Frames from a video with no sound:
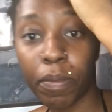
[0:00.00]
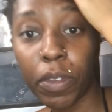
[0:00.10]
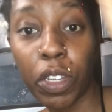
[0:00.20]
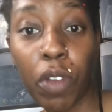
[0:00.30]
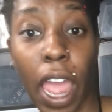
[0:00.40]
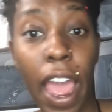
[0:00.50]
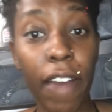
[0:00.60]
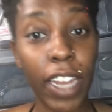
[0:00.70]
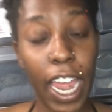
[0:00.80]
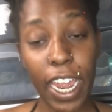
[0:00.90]
You can
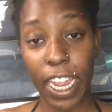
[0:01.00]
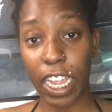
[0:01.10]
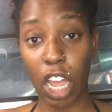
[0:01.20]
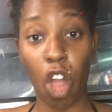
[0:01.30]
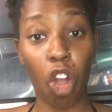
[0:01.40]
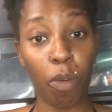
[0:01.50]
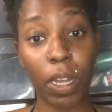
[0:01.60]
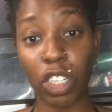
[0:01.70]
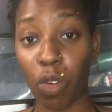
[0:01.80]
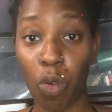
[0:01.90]
have like a whole
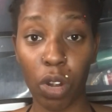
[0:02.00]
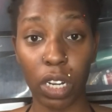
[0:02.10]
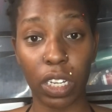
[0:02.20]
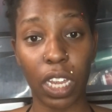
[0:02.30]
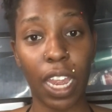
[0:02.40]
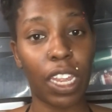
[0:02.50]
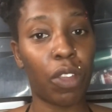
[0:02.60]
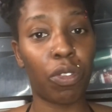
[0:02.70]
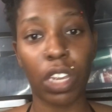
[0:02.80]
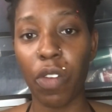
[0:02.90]
bunch of orders and
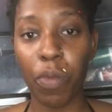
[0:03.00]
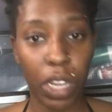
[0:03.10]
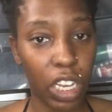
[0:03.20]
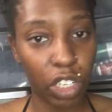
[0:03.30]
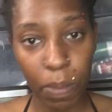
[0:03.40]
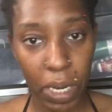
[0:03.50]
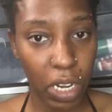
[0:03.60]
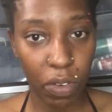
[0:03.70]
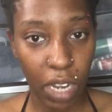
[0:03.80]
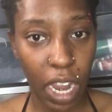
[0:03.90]
you still won't get your money
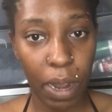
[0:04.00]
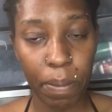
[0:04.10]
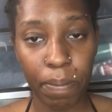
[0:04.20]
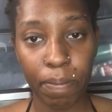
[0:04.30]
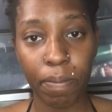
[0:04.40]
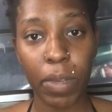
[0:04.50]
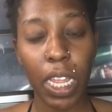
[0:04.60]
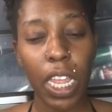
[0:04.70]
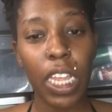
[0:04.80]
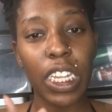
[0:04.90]
on time.
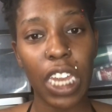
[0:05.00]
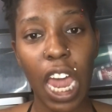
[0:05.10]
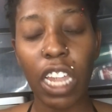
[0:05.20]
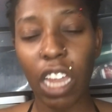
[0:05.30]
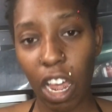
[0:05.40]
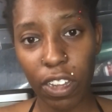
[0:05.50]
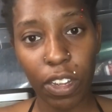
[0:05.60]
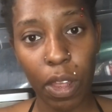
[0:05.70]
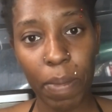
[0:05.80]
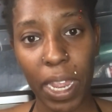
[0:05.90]
So that's
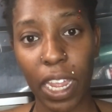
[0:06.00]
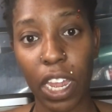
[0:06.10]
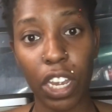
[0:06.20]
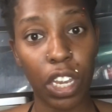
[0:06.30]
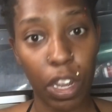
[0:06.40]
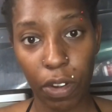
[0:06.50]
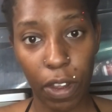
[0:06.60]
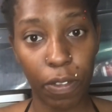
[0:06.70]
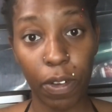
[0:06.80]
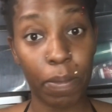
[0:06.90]
also a big
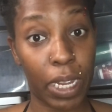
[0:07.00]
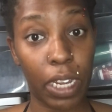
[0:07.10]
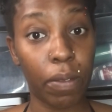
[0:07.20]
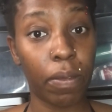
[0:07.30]
no-no for me.